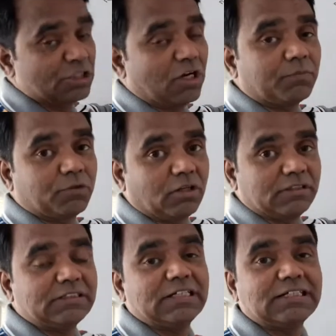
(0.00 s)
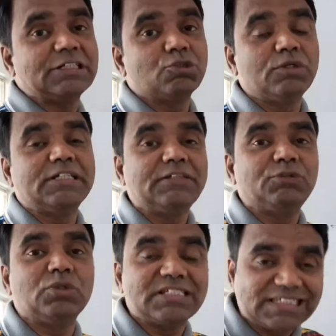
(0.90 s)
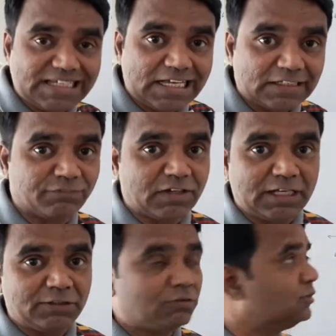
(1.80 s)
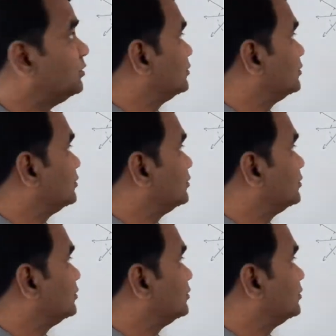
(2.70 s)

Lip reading: dot product, and it's going to give you a scalar value